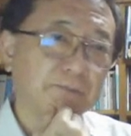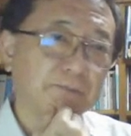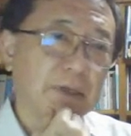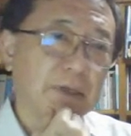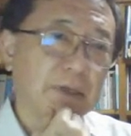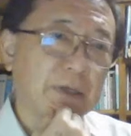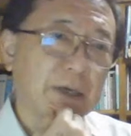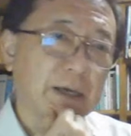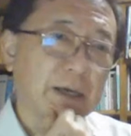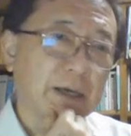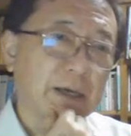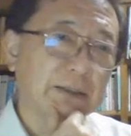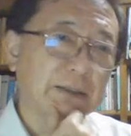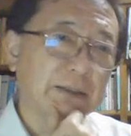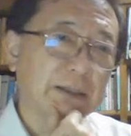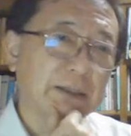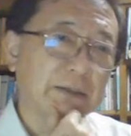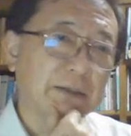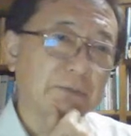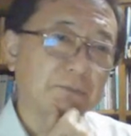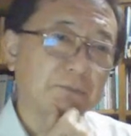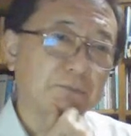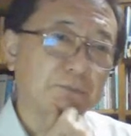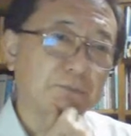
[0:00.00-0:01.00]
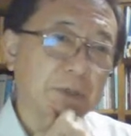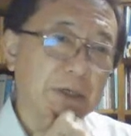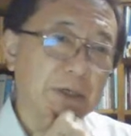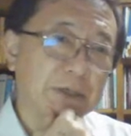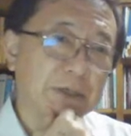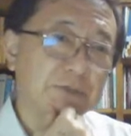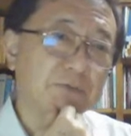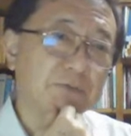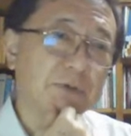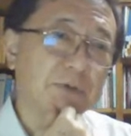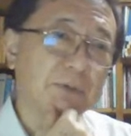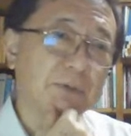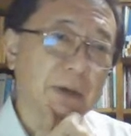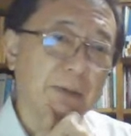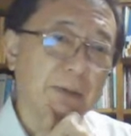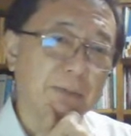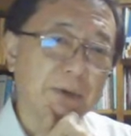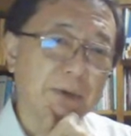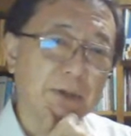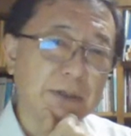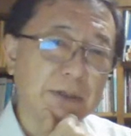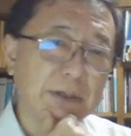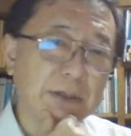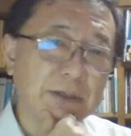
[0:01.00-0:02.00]
And please
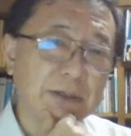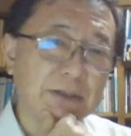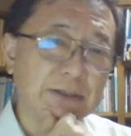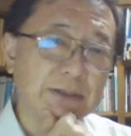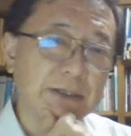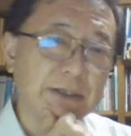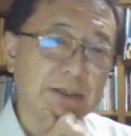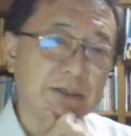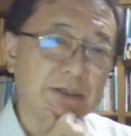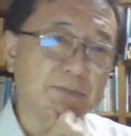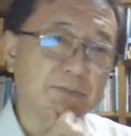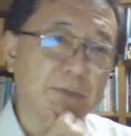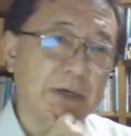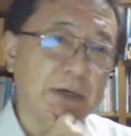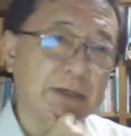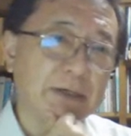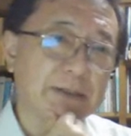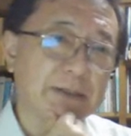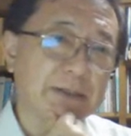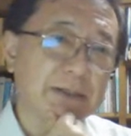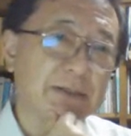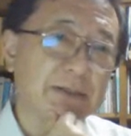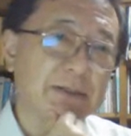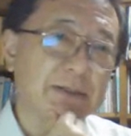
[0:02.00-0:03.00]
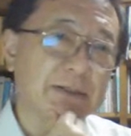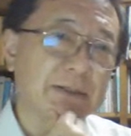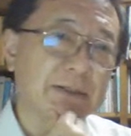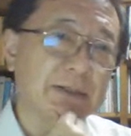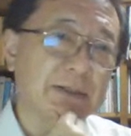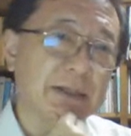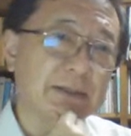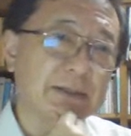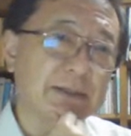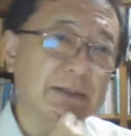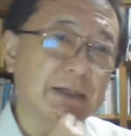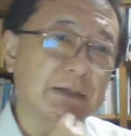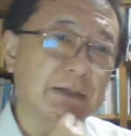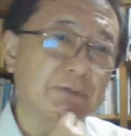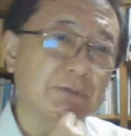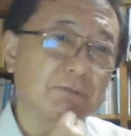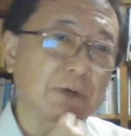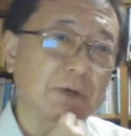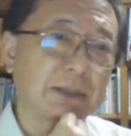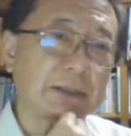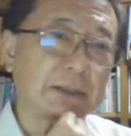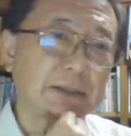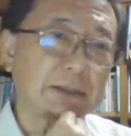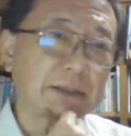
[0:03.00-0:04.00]
remember that the sales price is less than
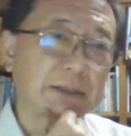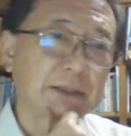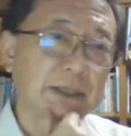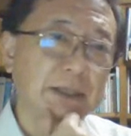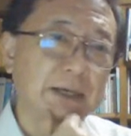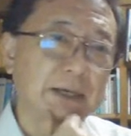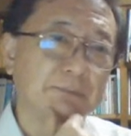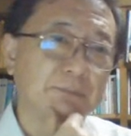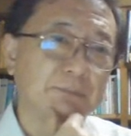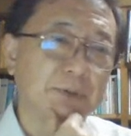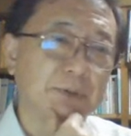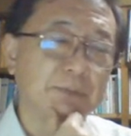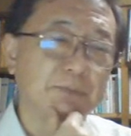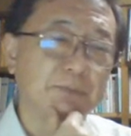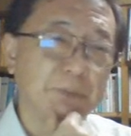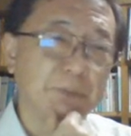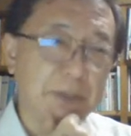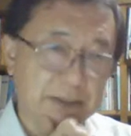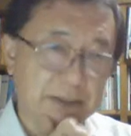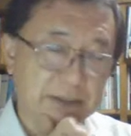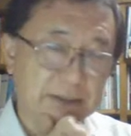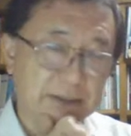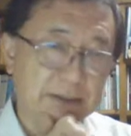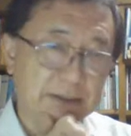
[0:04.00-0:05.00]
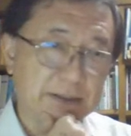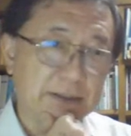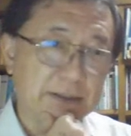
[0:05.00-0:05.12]
1 yen per piece.